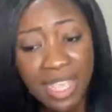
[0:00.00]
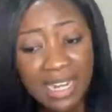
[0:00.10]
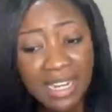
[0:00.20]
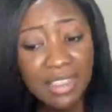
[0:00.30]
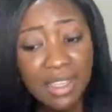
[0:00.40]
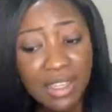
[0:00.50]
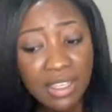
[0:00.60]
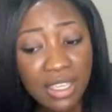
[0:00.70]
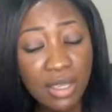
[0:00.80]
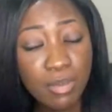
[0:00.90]
Another
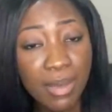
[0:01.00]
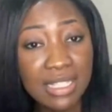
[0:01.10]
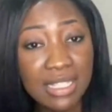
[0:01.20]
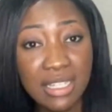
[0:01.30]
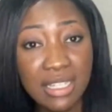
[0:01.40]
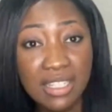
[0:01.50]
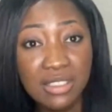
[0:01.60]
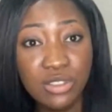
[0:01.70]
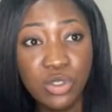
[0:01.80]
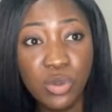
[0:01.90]
key part
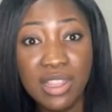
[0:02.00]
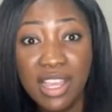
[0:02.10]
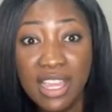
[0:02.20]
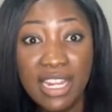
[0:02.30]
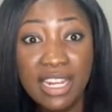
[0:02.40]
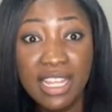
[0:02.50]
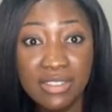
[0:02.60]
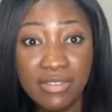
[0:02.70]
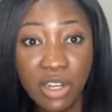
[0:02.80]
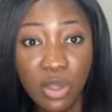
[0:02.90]
has to do with learning
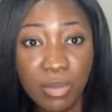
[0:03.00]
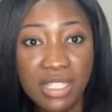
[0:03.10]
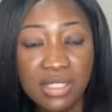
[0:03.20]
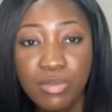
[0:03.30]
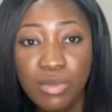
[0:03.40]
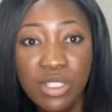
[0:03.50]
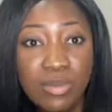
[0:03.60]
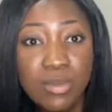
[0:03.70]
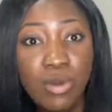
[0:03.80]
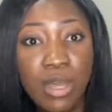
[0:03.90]
and development.
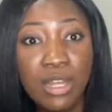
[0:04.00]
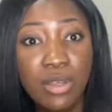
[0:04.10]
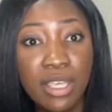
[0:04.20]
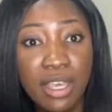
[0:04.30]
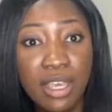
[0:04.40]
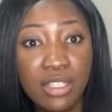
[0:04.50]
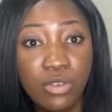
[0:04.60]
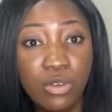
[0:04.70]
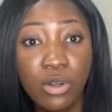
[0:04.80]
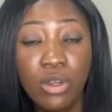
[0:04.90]
Most people are looking out
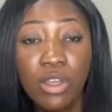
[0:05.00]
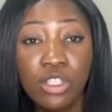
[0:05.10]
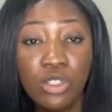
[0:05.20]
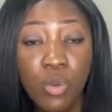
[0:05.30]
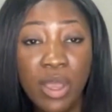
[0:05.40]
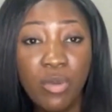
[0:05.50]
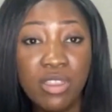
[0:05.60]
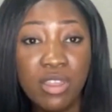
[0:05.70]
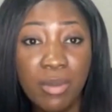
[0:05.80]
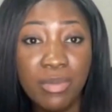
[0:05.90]
to work
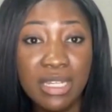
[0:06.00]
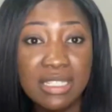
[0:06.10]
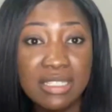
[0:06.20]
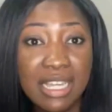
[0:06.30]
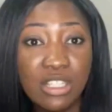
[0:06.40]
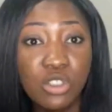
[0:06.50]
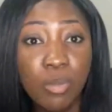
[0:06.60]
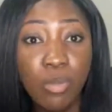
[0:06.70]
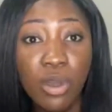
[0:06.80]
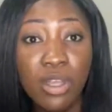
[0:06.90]
with companies that
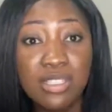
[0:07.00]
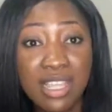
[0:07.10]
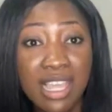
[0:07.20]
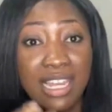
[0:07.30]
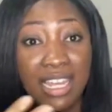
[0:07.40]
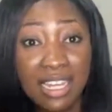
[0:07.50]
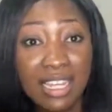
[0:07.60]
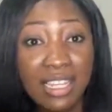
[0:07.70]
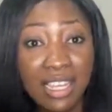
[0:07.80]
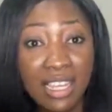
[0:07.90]
support their
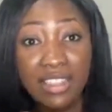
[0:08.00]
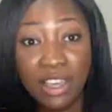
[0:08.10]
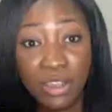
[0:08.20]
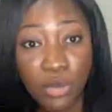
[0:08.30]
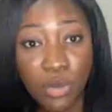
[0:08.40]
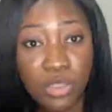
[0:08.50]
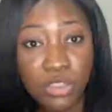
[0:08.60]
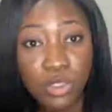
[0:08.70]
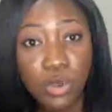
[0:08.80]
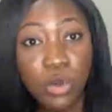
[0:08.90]
learning and their
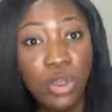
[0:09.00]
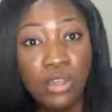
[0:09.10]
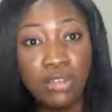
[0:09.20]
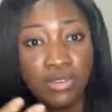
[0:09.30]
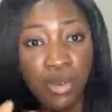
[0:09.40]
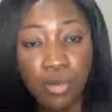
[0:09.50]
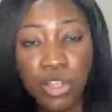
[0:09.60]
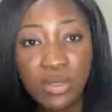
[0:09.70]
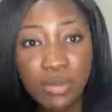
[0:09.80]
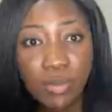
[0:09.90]
growth. So for
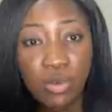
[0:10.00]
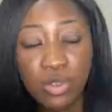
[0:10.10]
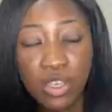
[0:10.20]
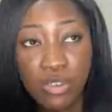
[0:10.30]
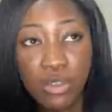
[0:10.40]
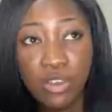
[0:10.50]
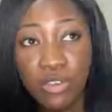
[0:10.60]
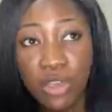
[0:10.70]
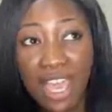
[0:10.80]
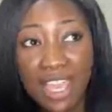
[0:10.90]
most people,
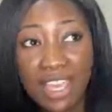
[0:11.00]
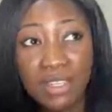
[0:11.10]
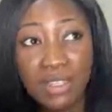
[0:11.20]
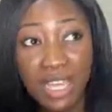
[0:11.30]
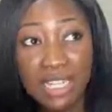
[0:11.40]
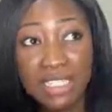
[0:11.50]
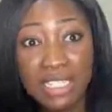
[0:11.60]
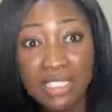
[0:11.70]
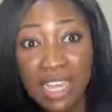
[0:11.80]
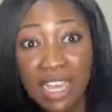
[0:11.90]
if you hire
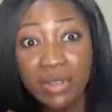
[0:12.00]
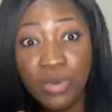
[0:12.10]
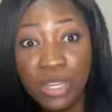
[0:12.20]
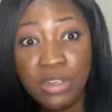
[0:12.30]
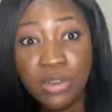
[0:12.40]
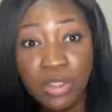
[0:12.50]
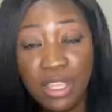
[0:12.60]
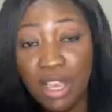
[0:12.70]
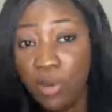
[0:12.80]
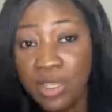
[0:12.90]
candidates that are really
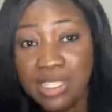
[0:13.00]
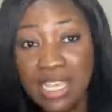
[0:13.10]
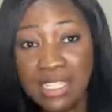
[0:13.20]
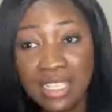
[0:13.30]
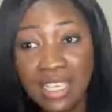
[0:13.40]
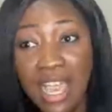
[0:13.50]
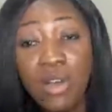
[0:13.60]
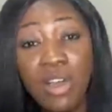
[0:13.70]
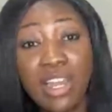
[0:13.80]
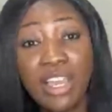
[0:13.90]
good, they're always asking,
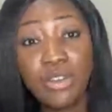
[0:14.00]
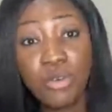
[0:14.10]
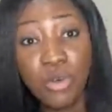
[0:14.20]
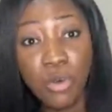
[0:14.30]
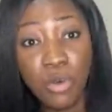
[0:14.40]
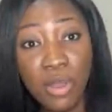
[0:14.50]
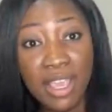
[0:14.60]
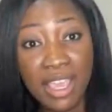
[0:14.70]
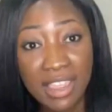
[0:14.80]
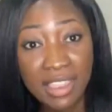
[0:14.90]
how can I grow
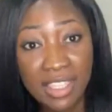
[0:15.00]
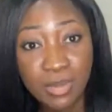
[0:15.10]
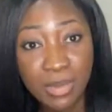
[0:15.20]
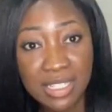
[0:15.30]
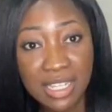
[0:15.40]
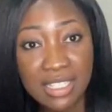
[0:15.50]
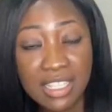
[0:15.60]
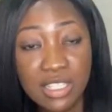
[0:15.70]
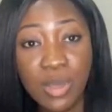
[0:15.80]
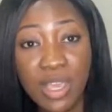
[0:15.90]
in this
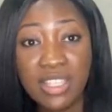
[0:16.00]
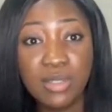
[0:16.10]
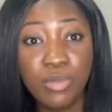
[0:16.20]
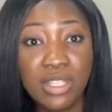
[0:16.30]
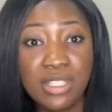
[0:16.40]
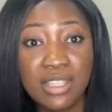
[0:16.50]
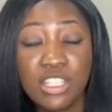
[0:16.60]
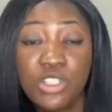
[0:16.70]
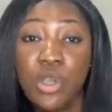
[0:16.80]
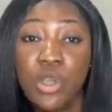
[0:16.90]
business? It's why it's important
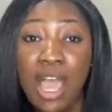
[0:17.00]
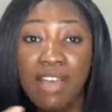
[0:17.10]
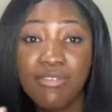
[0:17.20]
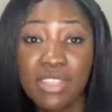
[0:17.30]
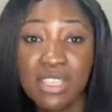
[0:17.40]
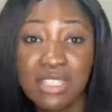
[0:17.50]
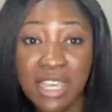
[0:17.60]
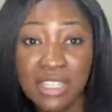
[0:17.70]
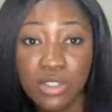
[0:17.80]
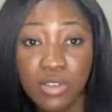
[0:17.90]
that you have these
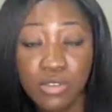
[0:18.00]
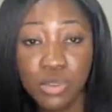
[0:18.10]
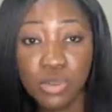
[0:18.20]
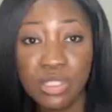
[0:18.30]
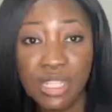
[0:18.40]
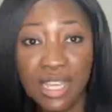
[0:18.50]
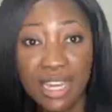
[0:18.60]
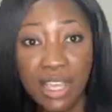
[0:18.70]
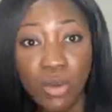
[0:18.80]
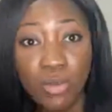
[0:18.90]
kinds of tools that
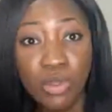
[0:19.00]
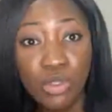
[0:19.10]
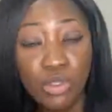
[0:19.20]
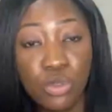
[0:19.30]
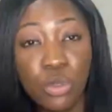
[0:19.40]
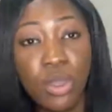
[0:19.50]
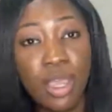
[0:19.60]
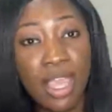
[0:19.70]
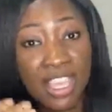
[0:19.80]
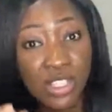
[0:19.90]
can help you to
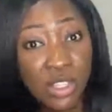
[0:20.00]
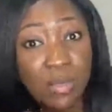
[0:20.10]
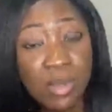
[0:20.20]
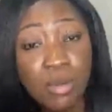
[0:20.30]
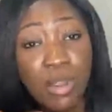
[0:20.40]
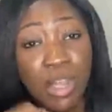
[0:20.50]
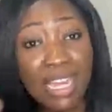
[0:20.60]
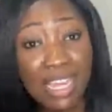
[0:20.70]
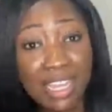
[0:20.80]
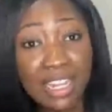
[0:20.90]
ensure that people
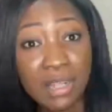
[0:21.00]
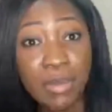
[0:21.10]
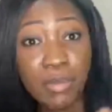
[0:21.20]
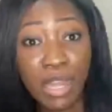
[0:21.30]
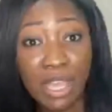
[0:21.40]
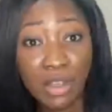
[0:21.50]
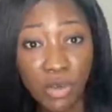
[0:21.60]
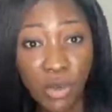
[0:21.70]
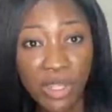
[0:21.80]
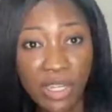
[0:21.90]
are learning and people are
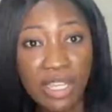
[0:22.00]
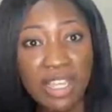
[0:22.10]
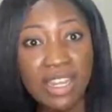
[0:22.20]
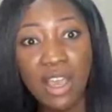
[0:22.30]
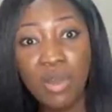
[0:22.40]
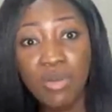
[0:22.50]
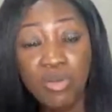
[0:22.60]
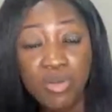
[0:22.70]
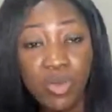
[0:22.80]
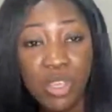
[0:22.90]
growing.
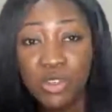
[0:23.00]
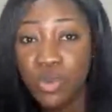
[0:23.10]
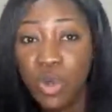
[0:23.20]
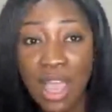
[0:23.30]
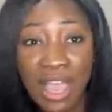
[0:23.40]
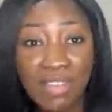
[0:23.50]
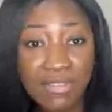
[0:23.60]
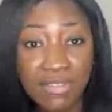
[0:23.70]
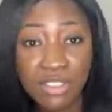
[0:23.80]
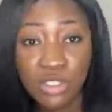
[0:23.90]
Now, we do have
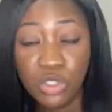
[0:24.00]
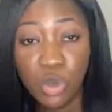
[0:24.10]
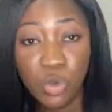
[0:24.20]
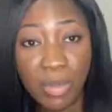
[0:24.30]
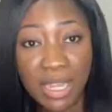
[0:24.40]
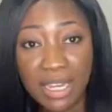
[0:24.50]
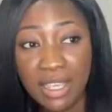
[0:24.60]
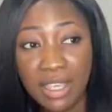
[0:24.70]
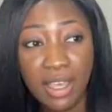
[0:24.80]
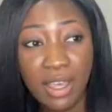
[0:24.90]
so
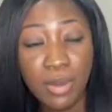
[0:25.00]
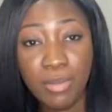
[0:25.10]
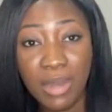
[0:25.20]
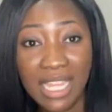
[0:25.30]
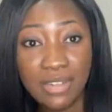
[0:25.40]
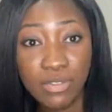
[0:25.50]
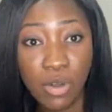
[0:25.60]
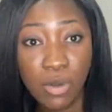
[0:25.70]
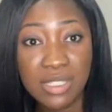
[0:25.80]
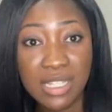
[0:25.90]
many
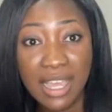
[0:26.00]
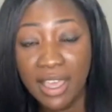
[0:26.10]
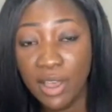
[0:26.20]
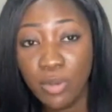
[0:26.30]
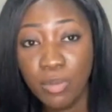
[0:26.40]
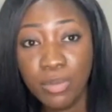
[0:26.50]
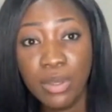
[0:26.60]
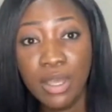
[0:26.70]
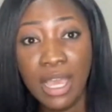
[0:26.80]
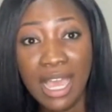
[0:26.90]
platforms that help
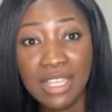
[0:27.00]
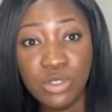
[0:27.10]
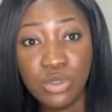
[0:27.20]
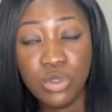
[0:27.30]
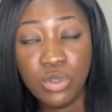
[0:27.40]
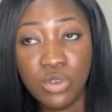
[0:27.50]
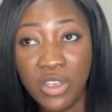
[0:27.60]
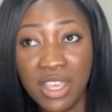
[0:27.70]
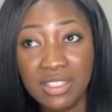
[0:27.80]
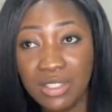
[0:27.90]
us to
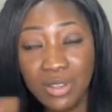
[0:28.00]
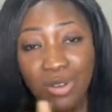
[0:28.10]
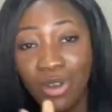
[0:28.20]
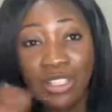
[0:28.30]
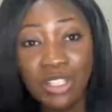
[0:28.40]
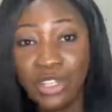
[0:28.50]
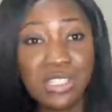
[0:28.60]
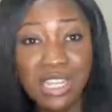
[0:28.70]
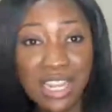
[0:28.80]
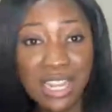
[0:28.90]
create
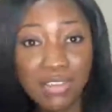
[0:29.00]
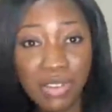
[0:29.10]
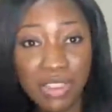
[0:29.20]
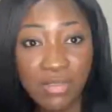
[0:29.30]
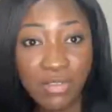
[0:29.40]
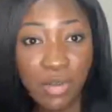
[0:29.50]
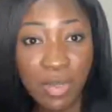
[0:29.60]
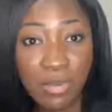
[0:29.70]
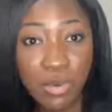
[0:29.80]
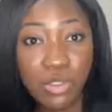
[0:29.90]
continuous learning for
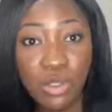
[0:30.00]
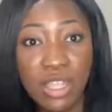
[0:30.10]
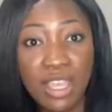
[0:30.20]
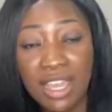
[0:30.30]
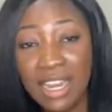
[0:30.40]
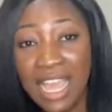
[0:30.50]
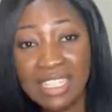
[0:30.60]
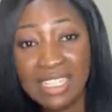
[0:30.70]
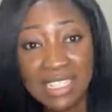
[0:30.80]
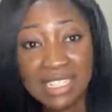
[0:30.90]
people, so they can
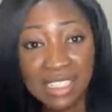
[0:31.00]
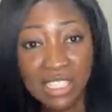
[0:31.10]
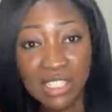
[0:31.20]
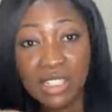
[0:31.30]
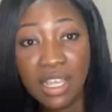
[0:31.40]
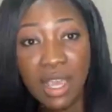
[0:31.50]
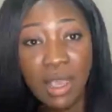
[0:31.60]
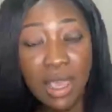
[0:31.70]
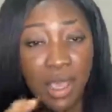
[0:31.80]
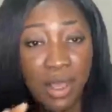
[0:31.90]
access these
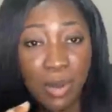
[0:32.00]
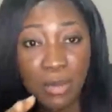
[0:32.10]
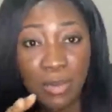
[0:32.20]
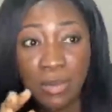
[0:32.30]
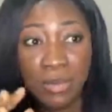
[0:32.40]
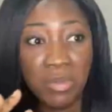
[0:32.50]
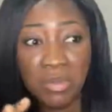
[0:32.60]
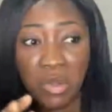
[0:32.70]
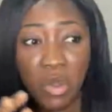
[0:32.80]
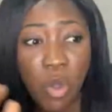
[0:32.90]

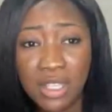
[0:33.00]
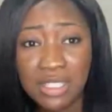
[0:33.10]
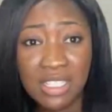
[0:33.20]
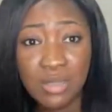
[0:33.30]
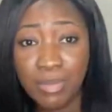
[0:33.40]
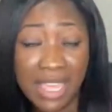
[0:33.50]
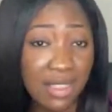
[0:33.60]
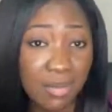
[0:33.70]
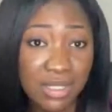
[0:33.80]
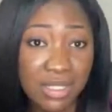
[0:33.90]
courses
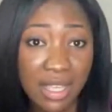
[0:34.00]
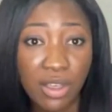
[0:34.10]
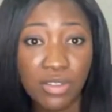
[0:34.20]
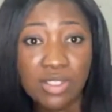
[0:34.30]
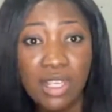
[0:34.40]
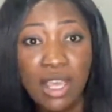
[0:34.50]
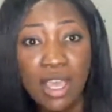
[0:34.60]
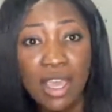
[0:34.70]
by themselves.